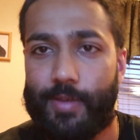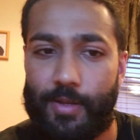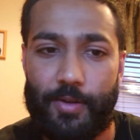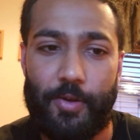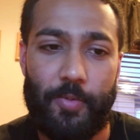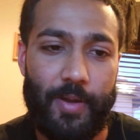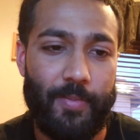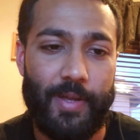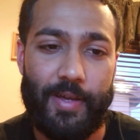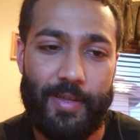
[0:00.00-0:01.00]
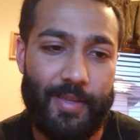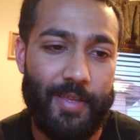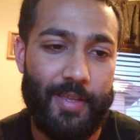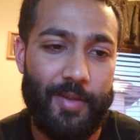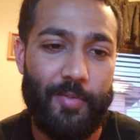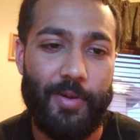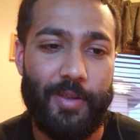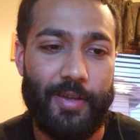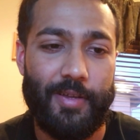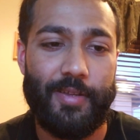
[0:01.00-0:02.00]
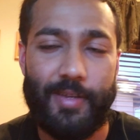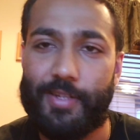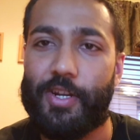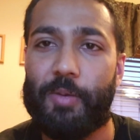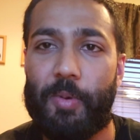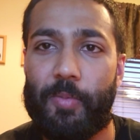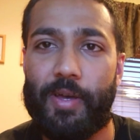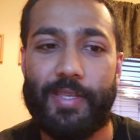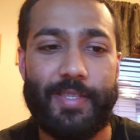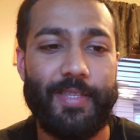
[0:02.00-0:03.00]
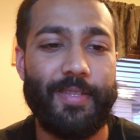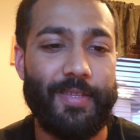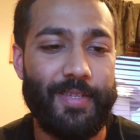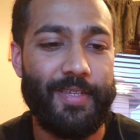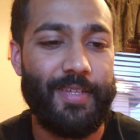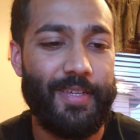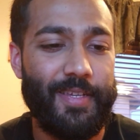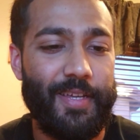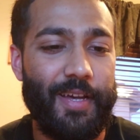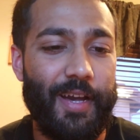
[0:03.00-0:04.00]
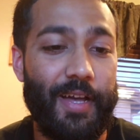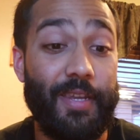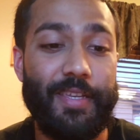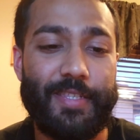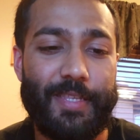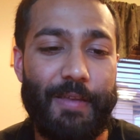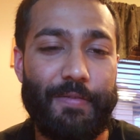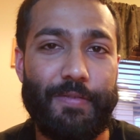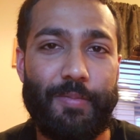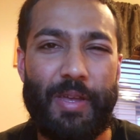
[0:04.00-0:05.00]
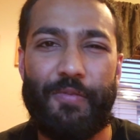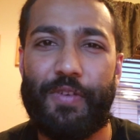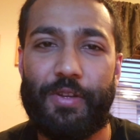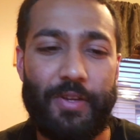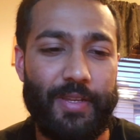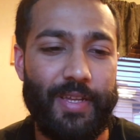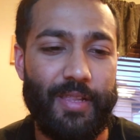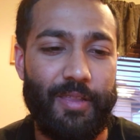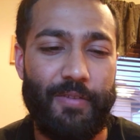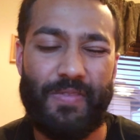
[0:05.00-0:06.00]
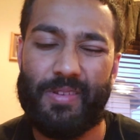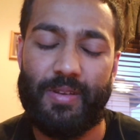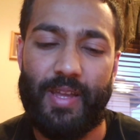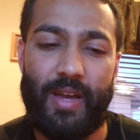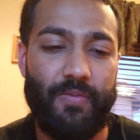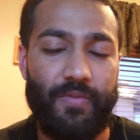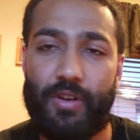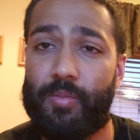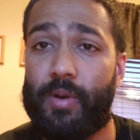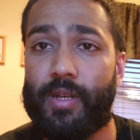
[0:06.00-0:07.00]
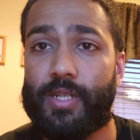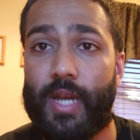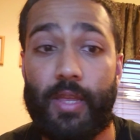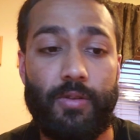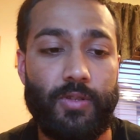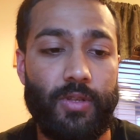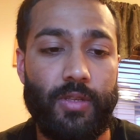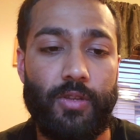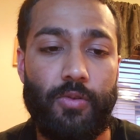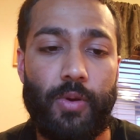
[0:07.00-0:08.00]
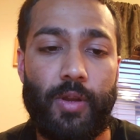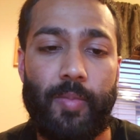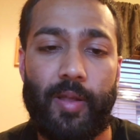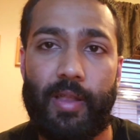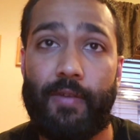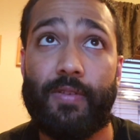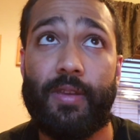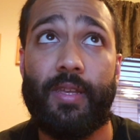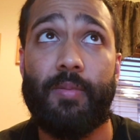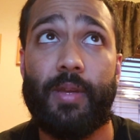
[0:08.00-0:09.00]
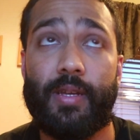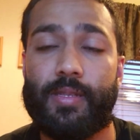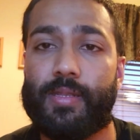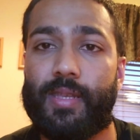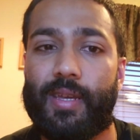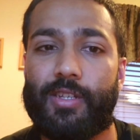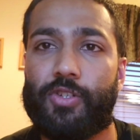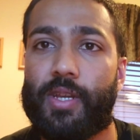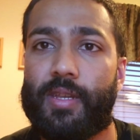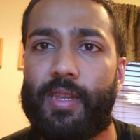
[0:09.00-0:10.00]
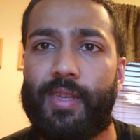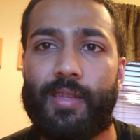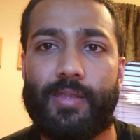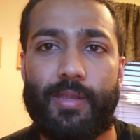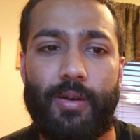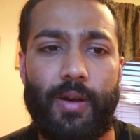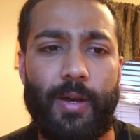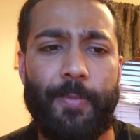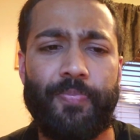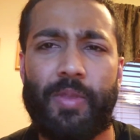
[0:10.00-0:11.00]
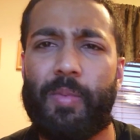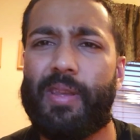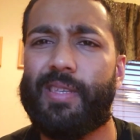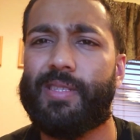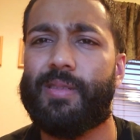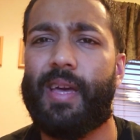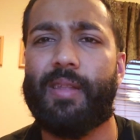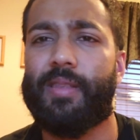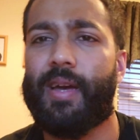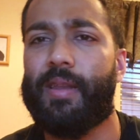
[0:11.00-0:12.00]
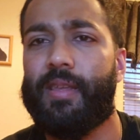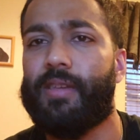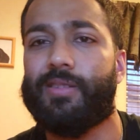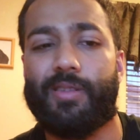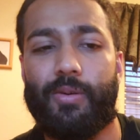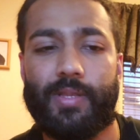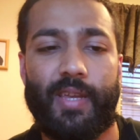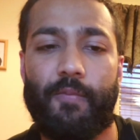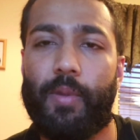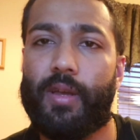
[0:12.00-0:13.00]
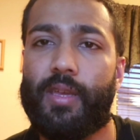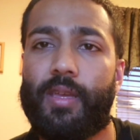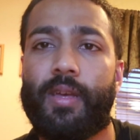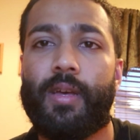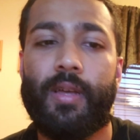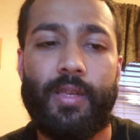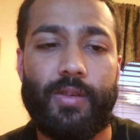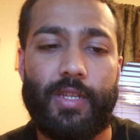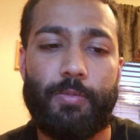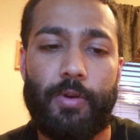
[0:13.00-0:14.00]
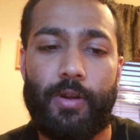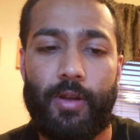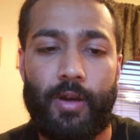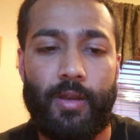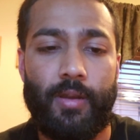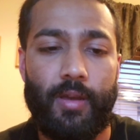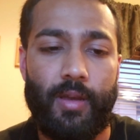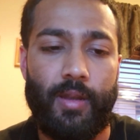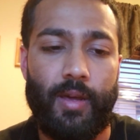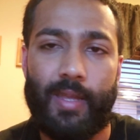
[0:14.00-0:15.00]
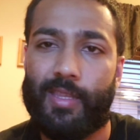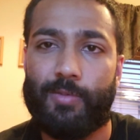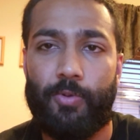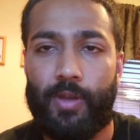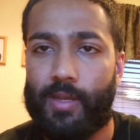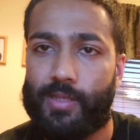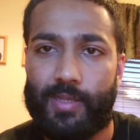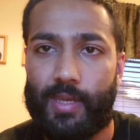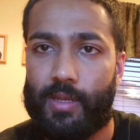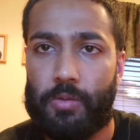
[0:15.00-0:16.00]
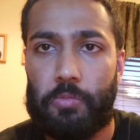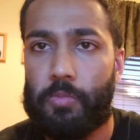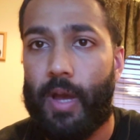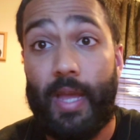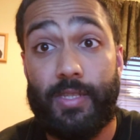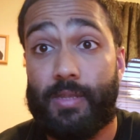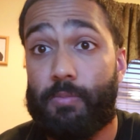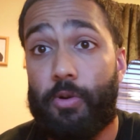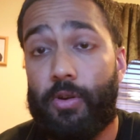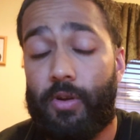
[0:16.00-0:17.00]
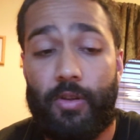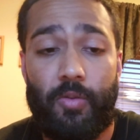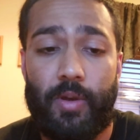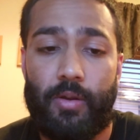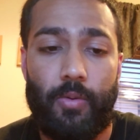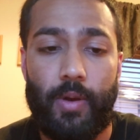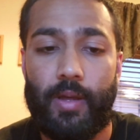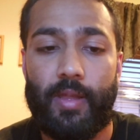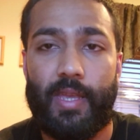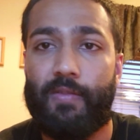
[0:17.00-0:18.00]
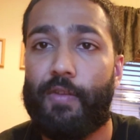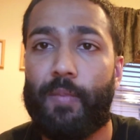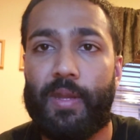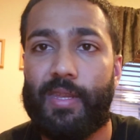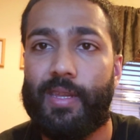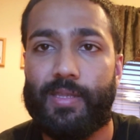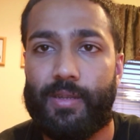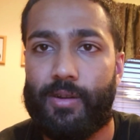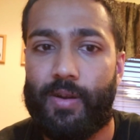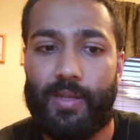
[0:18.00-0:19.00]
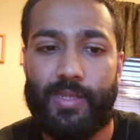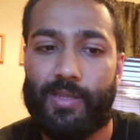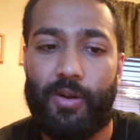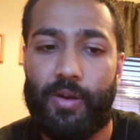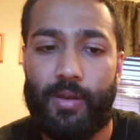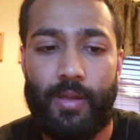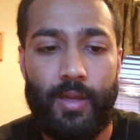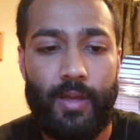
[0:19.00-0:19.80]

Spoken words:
I don't know, man. I'm not, but I try my best. Knee sleeves benefit during deadlift, not very much. I usually do one on my left knee because it's like a trick knee, so my knees, that knee is just always kind of buggy, so I just put it on, and at this point it's just like I just put it on no matter what. Like, even if my knee doesn't hurt, it's just on.